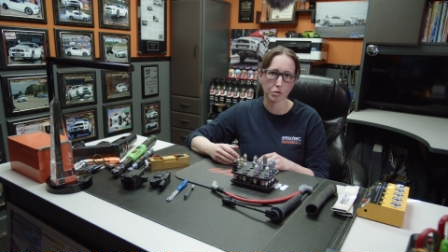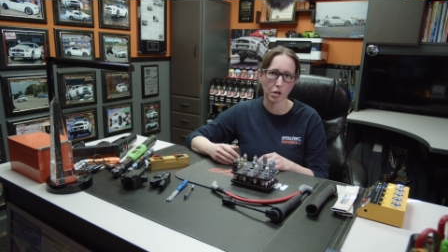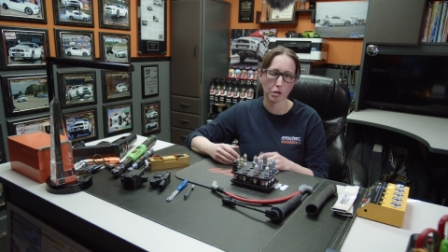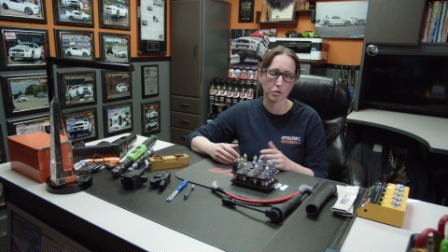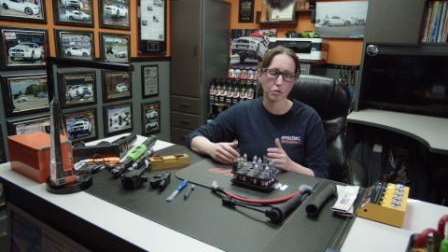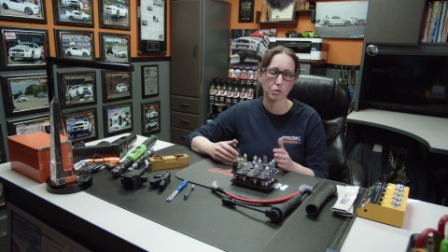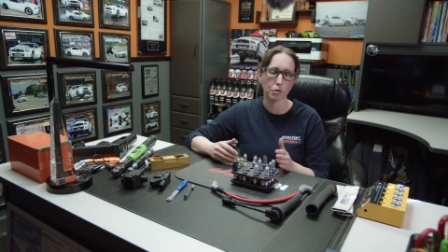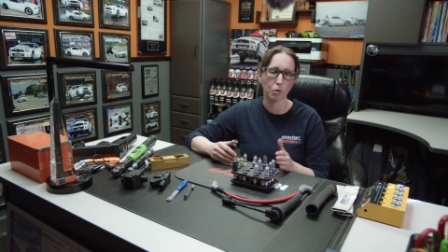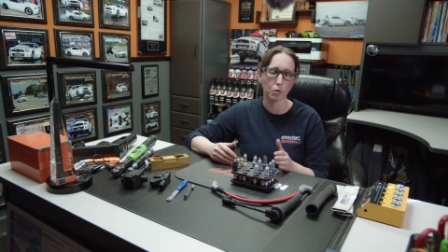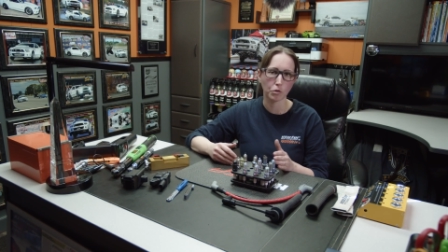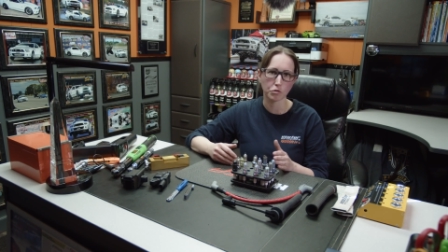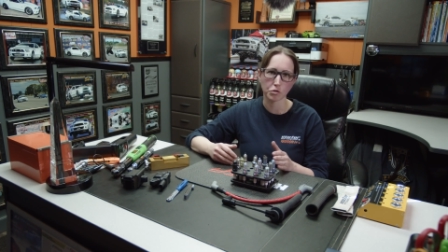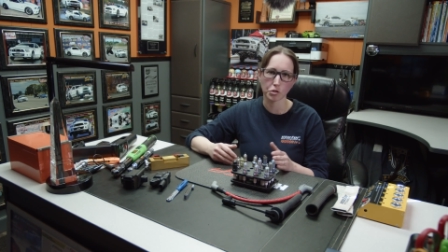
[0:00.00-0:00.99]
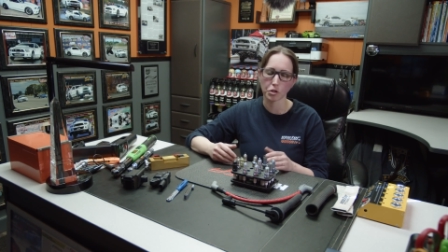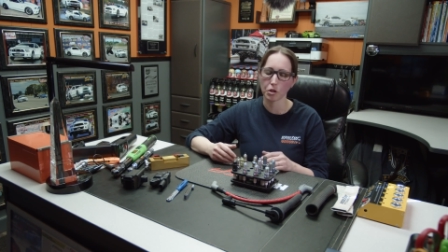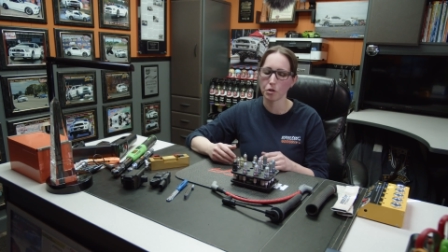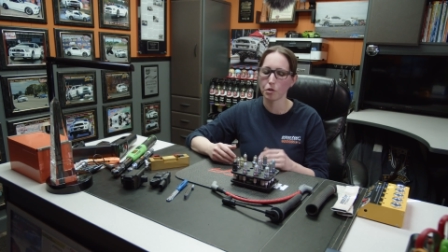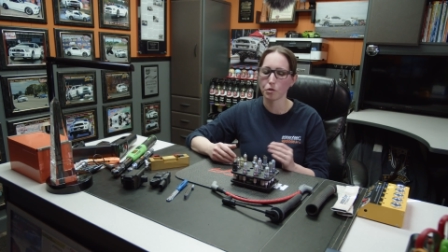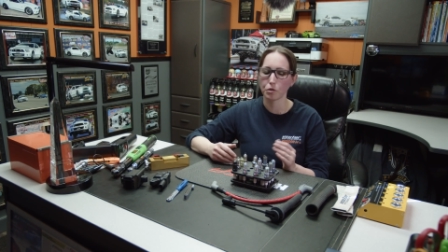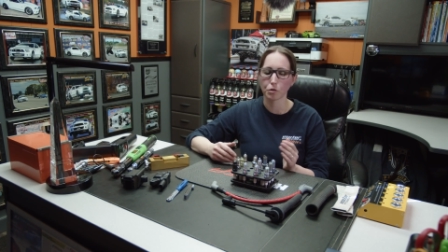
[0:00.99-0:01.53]
grounded, your coils are
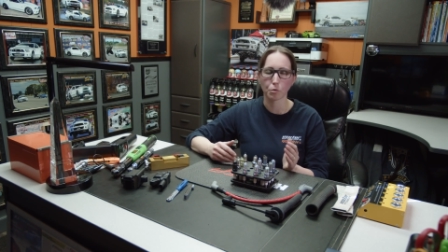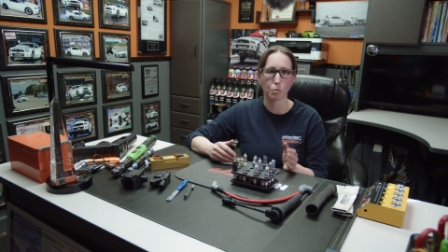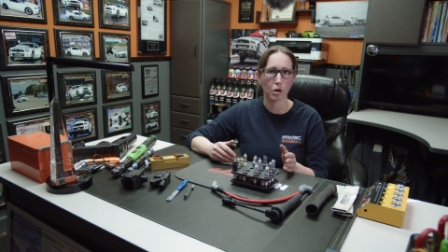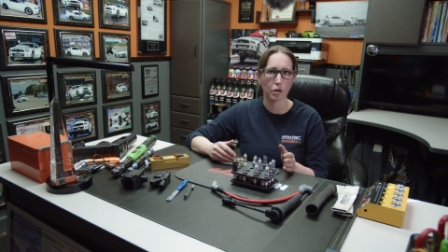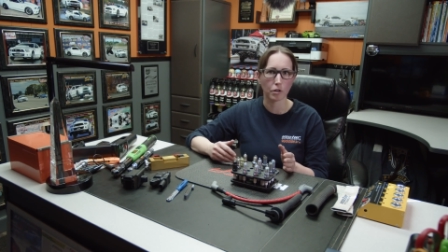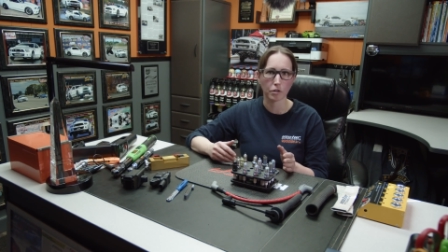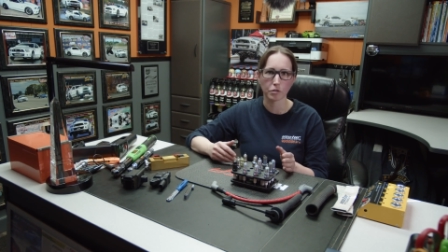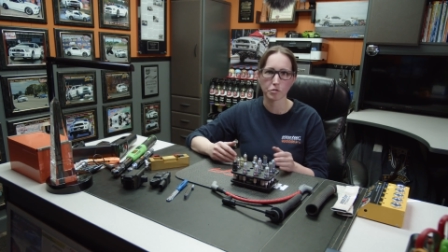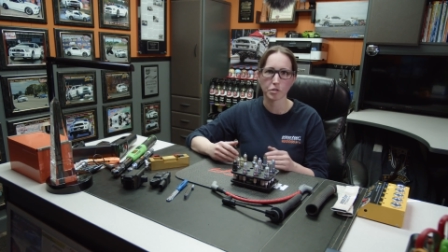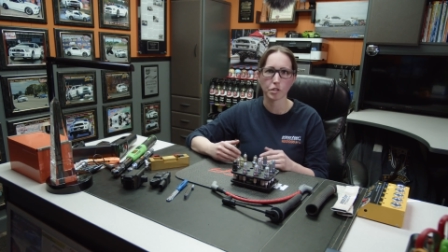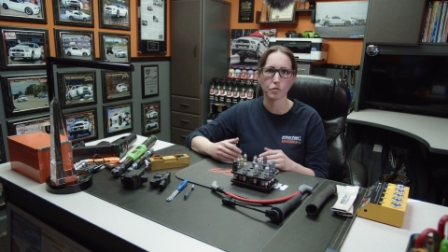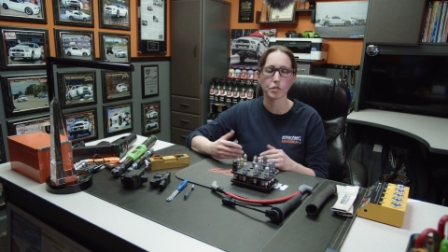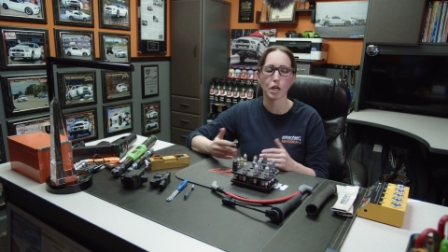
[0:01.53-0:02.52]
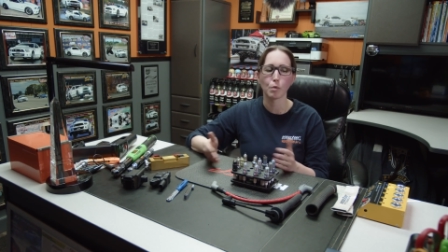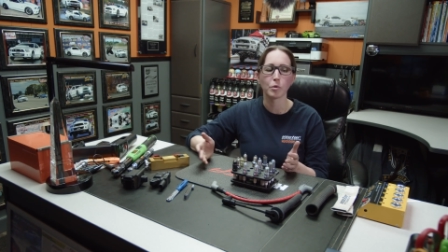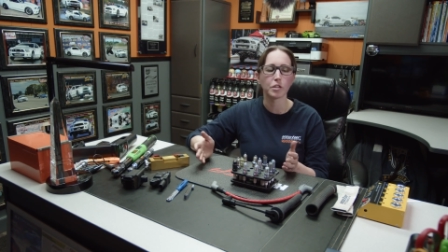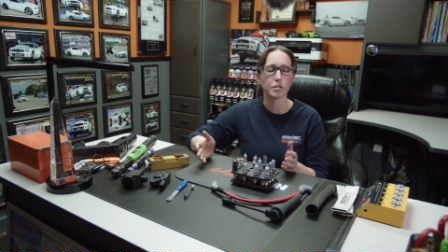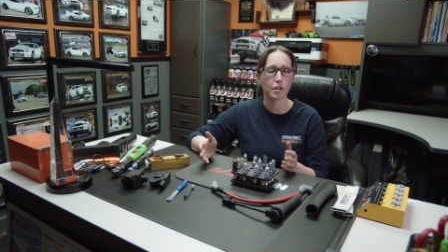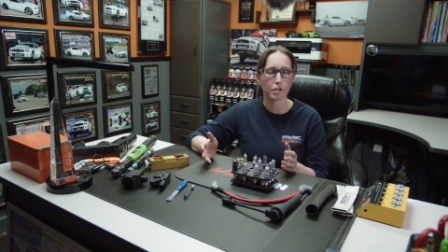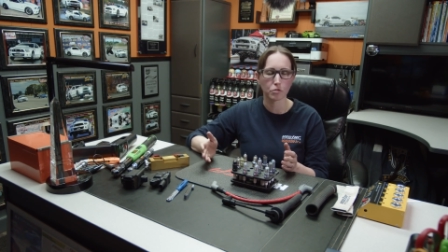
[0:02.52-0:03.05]
good, your wires save time on
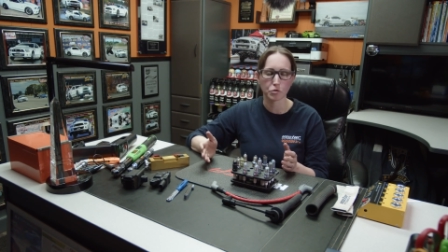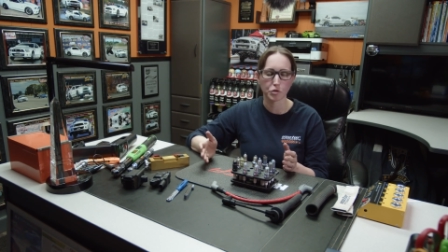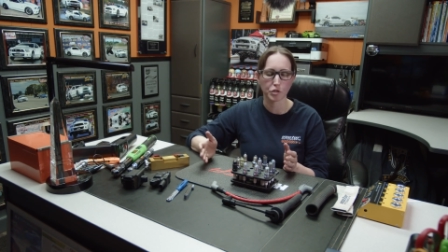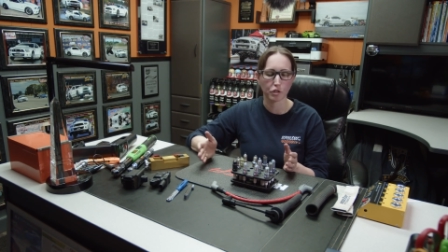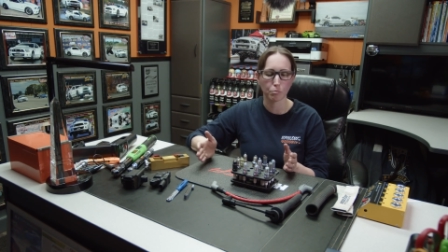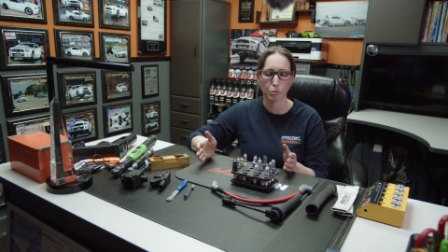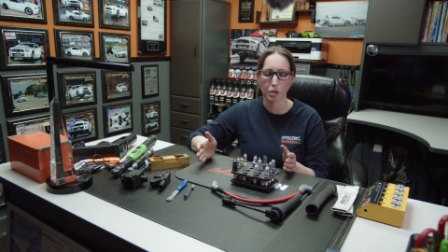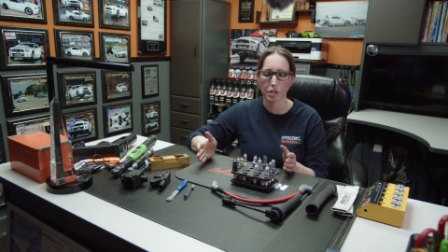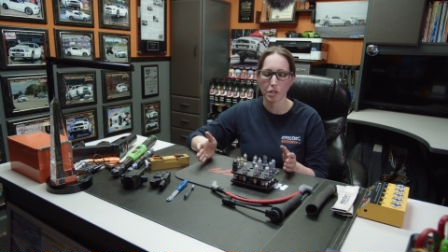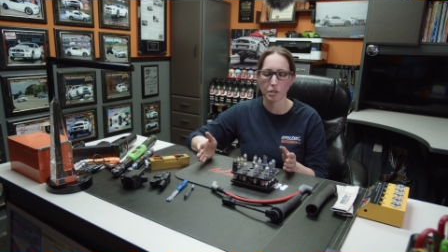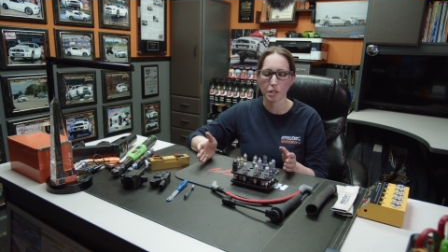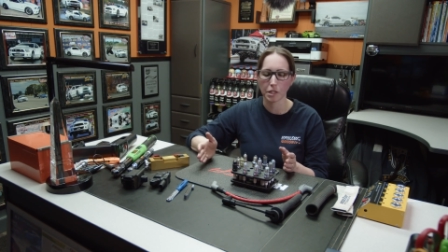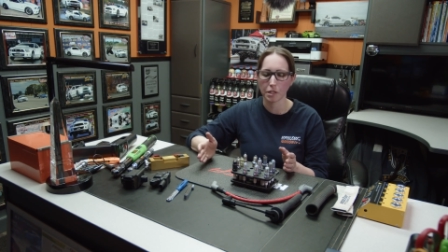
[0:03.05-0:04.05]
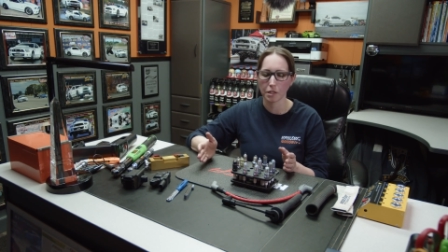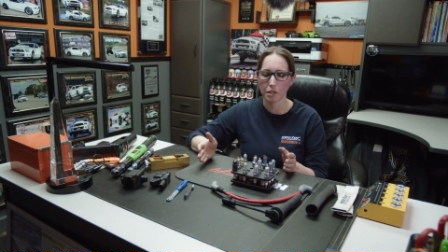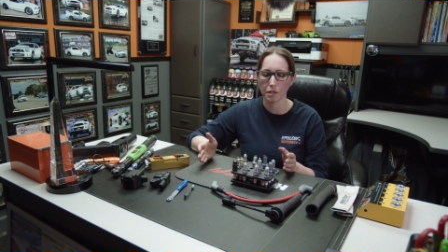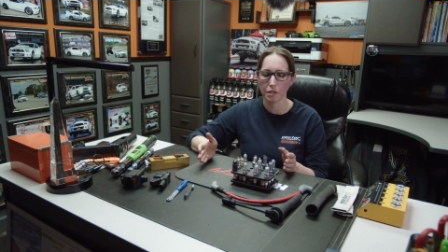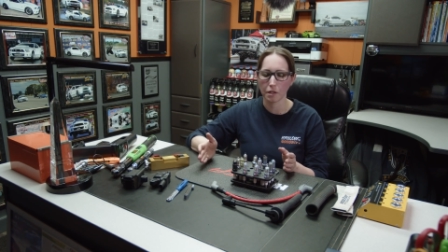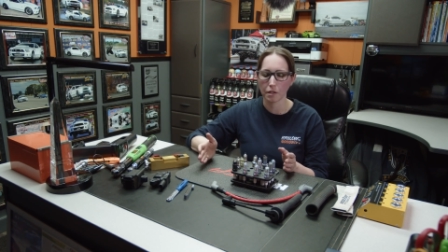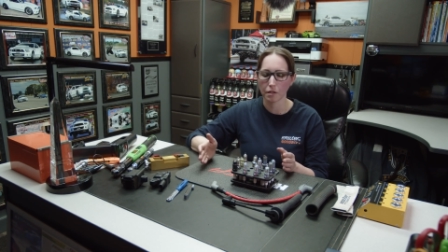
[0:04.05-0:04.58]
the dyno, save money at the end of the
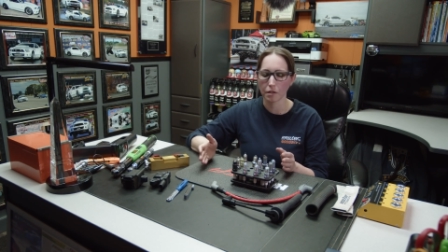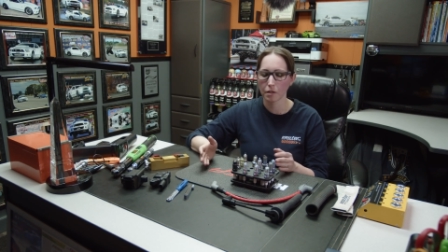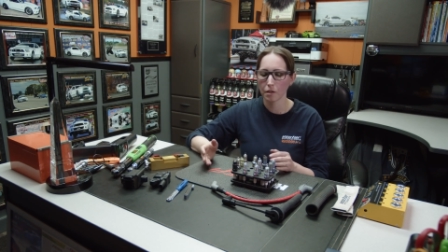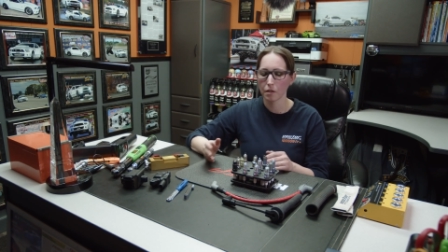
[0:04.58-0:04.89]
day.